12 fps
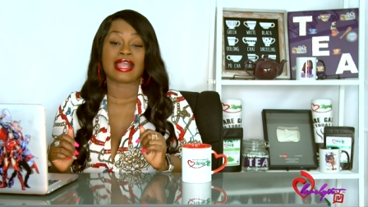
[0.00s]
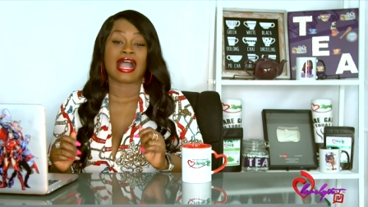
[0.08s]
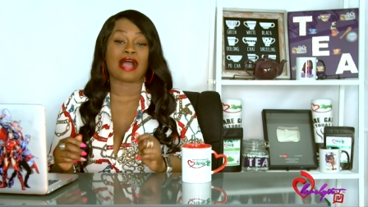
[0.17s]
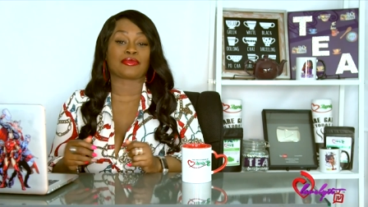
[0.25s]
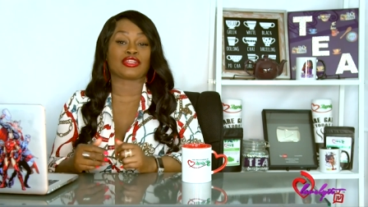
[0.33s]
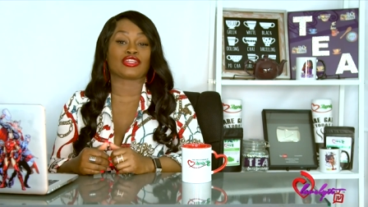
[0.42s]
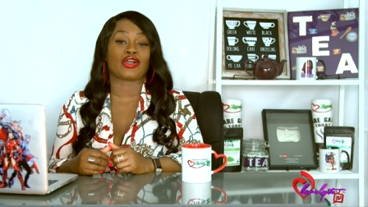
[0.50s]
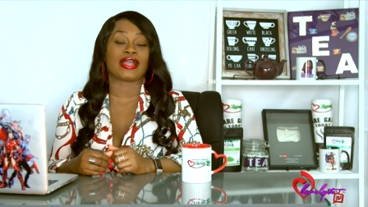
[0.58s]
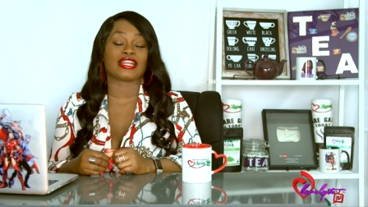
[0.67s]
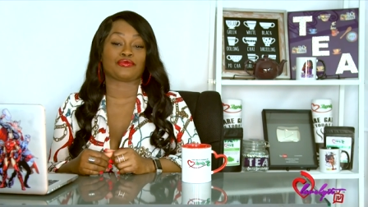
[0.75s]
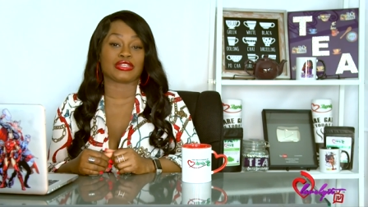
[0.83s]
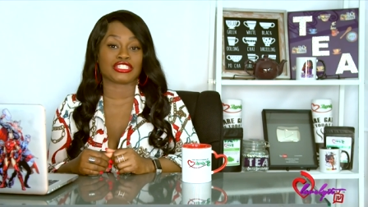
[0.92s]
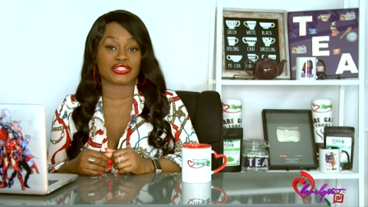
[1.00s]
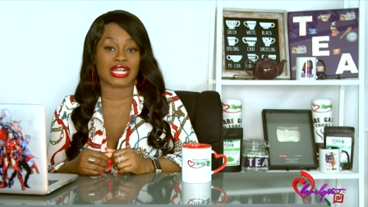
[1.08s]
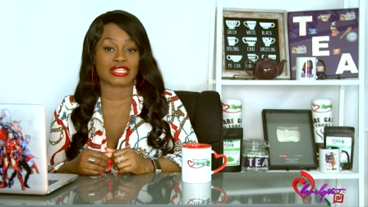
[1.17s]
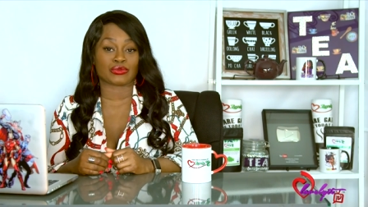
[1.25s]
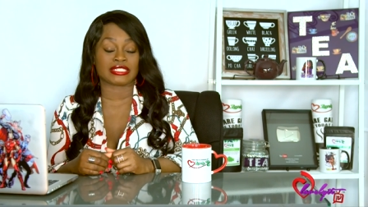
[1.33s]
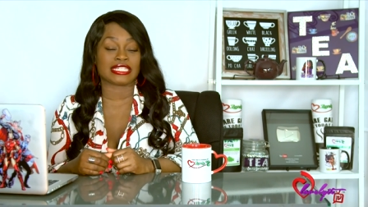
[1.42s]
I'm going to go ahead and read to you
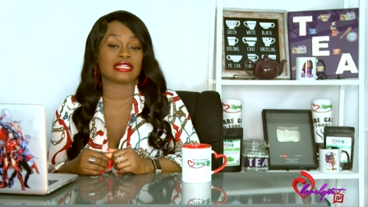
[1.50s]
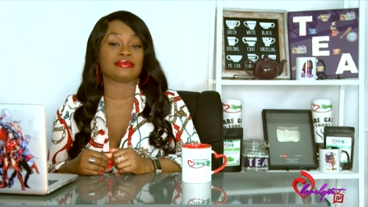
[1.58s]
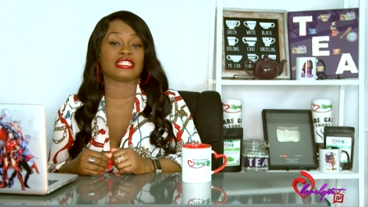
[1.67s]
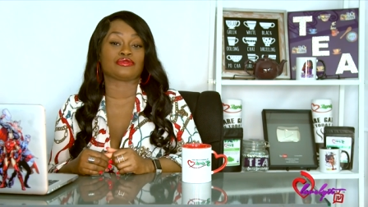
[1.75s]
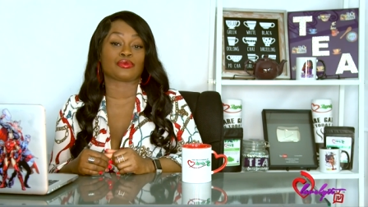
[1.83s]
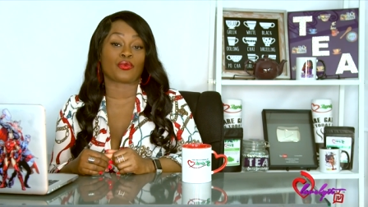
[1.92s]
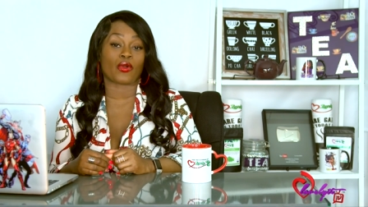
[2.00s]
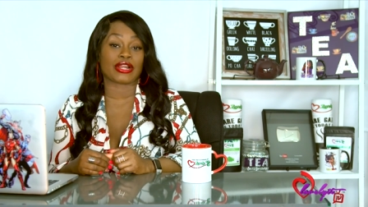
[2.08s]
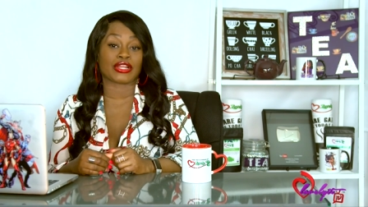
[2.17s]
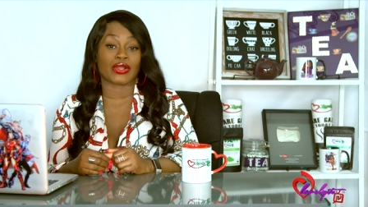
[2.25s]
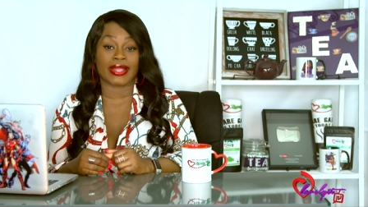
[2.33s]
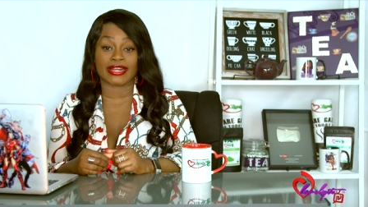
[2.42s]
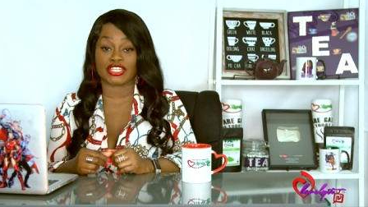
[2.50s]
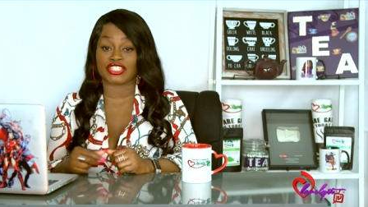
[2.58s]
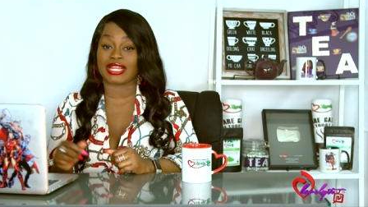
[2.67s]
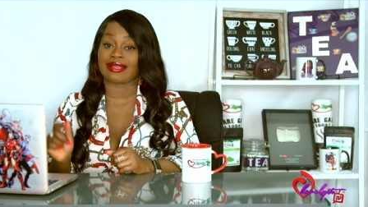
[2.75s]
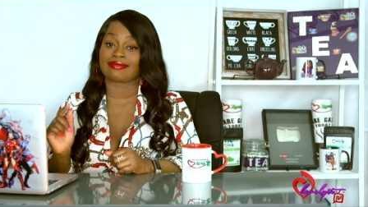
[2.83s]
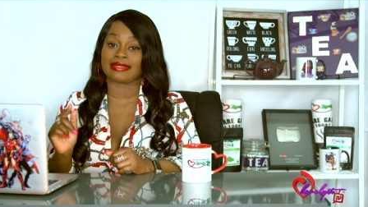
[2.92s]
guys what TMZ is reporting important, go ahead and
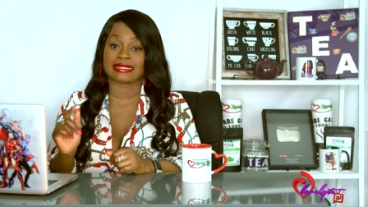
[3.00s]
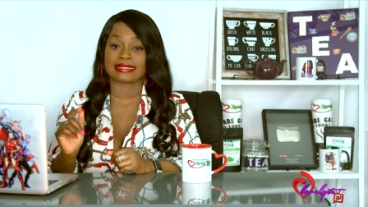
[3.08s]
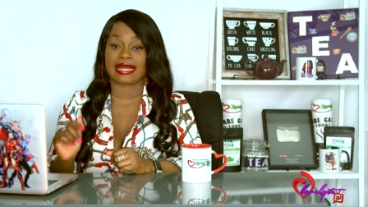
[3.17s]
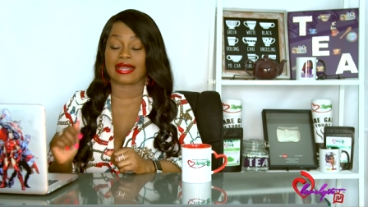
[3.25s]
check this